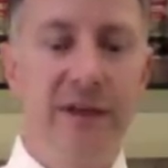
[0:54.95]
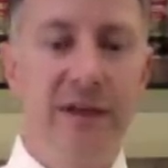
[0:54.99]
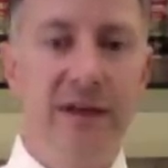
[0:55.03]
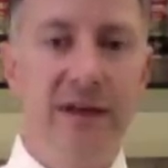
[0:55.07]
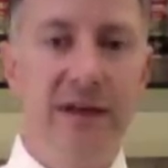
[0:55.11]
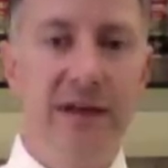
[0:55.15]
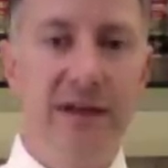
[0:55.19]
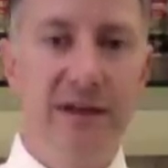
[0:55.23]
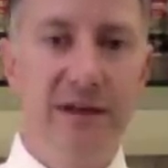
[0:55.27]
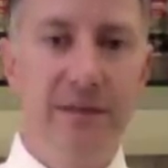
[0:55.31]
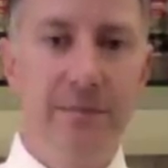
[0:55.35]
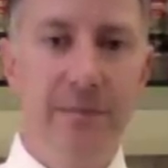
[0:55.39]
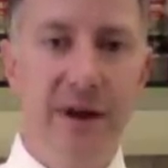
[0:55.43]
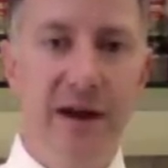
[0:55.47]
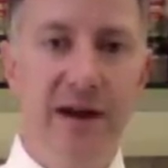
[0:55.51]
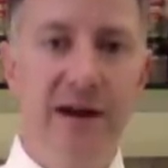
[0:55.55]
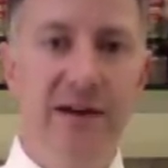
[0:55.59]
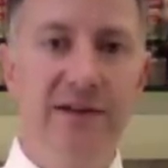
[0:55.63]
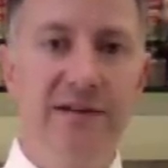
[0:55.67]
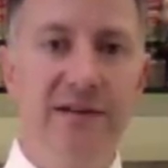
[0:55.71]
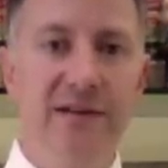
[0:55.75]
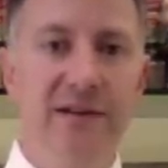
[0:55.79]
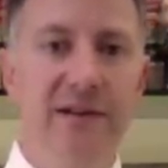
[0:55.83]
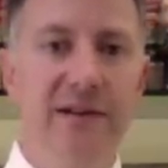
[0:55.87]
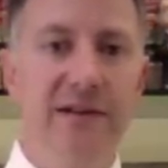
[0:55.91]
It
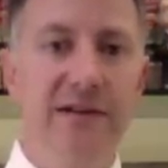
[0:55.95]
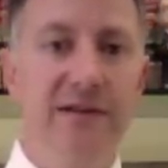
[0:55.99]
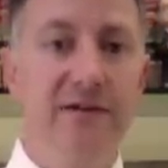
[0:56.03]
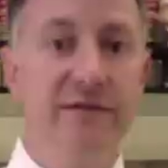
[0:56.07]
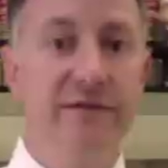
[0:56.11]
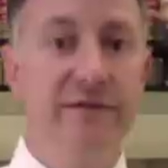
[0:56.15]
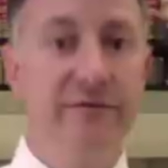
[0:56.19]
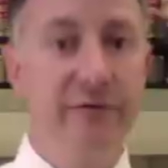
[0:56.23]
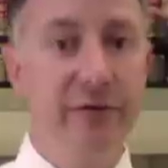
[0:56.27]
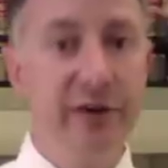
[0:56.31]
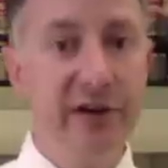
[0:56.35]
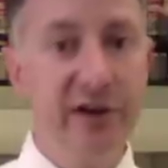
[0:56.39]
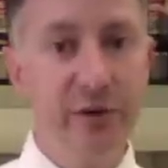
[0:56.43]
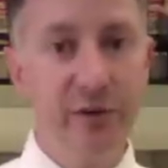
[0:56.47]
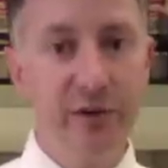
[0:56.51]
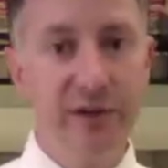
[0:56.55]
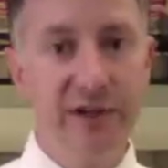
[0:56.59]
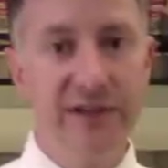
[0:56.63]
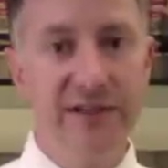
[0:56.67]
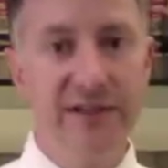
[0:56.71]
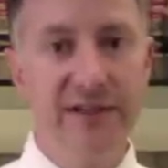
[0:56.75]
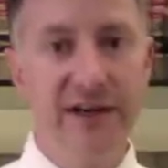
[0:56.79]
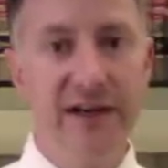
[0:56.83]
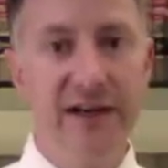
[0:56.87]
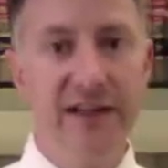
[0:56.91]
compares the list of
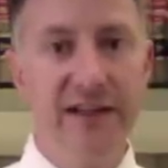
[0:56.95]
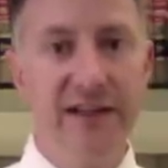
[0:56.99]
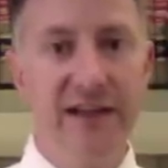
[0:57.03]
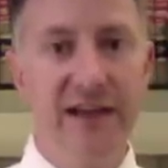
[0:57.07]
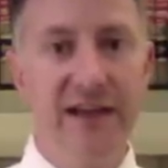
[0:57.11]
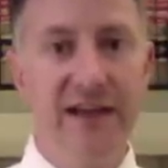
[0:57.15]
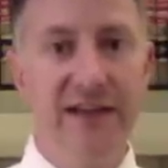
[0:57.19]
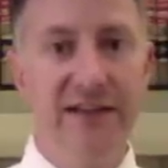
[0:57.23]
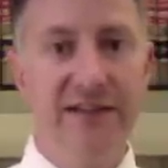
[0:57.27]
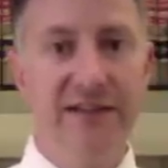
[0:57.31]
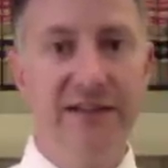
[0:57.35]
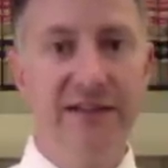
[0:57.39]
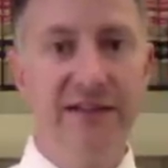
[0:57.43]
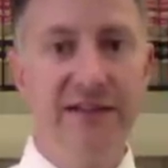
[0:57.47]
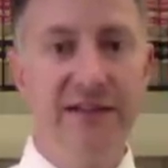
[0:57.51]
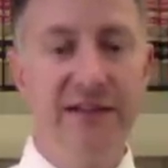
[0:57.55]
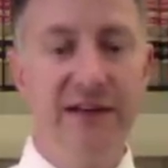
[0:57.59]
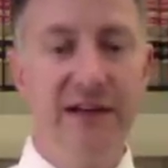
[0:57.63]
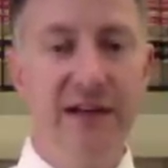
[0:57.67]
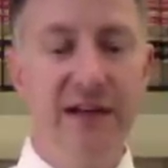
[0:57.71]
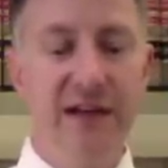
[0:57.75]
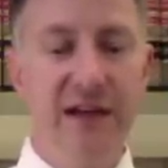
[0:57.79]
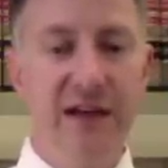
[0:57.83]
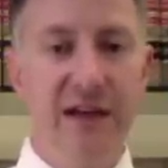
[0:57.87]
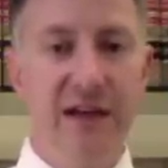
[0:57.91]
frequently cited cases
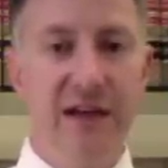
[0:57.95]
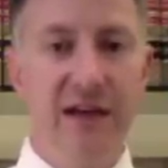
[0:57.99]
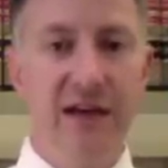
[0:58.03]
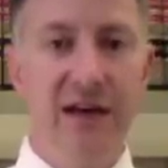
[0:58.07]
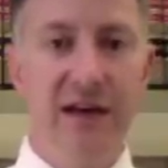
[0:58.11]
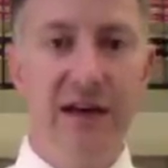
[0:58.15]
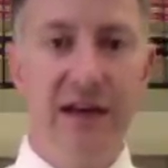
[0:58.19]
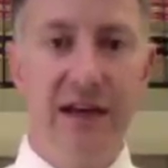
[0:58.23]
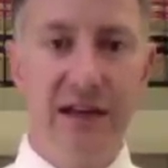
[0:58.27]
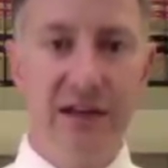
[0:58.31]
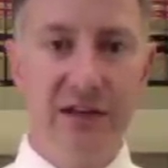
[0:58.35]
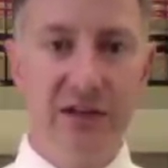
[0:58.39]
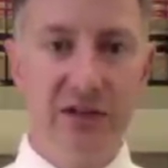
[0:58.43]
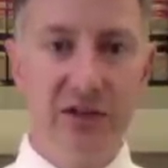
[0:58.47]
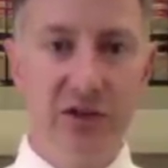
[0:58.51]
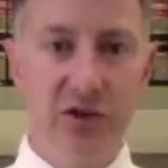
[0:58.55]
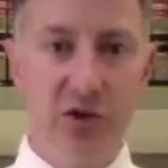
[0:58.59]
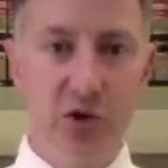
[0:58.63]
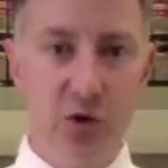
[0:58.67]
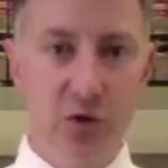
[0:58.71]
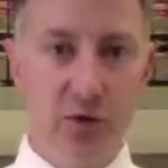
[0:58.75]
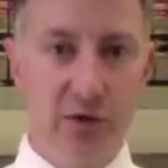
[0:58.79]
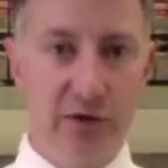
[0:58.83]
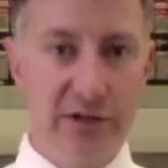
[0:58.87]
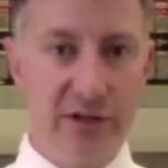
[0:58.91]
against
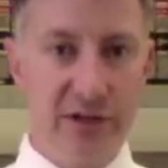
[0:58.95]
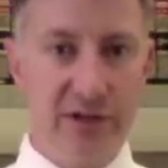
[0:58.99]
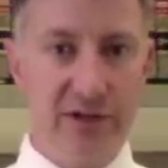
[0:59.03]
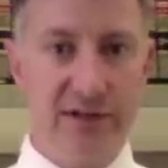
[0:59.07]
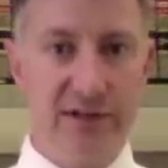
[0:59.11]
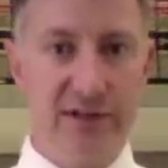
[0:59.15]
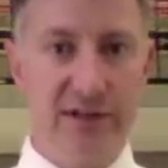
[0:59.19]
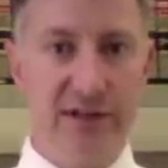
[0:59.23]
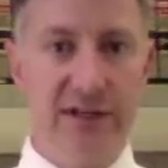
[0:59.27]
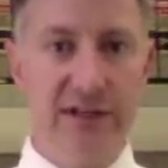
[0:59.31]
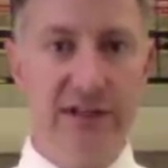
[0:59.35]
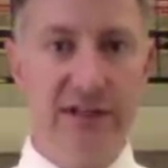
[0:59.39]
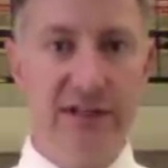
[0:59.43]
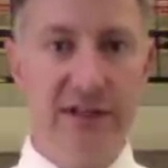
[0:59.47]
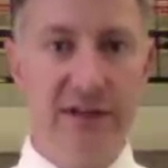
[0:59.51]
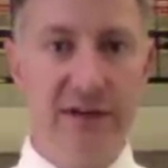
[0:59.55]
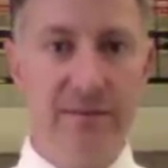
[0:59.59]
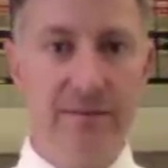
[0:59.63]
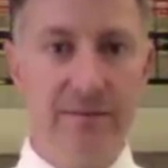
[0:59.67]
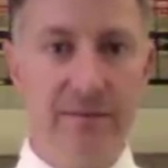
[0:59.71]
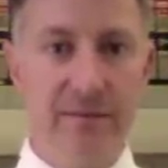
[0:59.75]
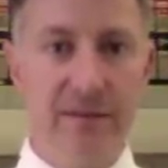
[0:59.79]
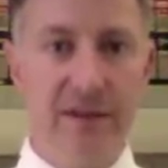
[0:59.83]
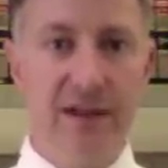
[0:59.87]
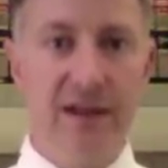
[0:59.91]
your results list,
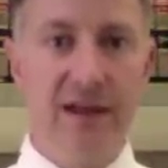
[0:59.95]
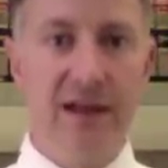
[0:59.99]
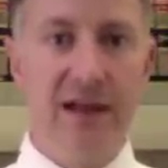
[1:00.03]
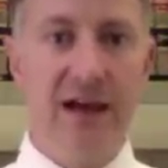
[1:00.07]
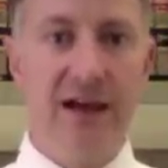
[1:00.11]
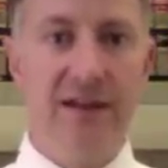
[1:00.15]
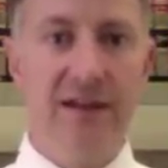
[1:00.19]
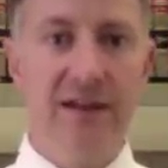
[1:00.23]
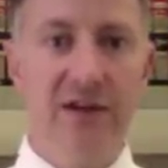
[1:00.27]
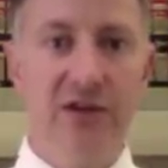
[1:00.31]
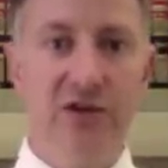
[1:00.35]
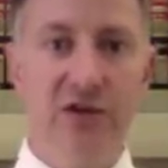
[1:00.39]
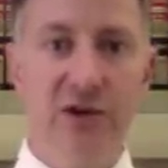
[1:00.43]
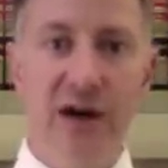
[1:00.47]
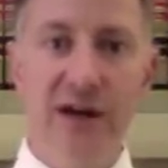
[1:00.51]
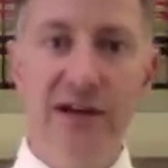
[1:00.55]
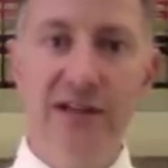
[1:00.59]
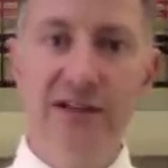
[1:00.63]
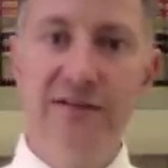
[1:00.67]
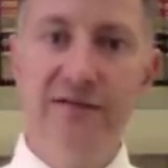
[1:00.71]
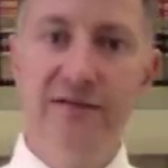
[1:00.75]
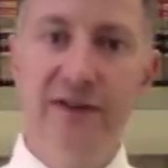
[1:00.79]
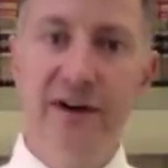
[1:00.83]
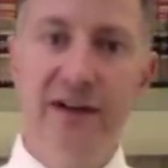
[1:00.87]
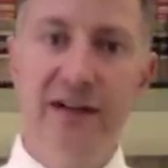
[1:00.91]
and then
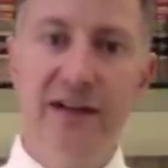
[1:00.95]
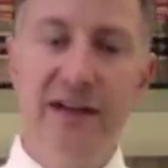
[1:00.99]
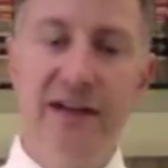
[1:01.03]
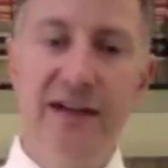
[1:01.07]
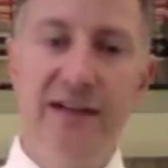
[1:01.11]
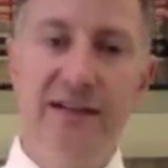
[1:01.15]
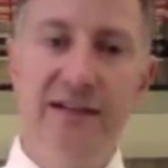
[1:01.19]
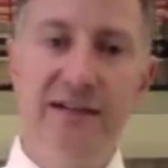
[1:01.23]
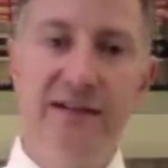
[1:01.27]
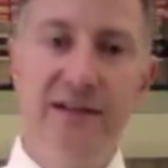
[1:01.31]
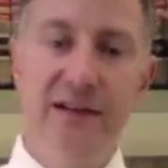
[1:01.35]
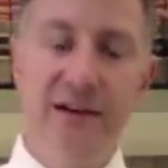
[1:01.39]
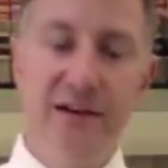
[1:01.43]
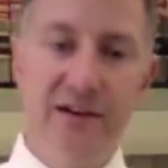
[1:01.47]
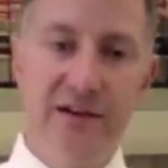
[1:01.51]
tries to find cases that are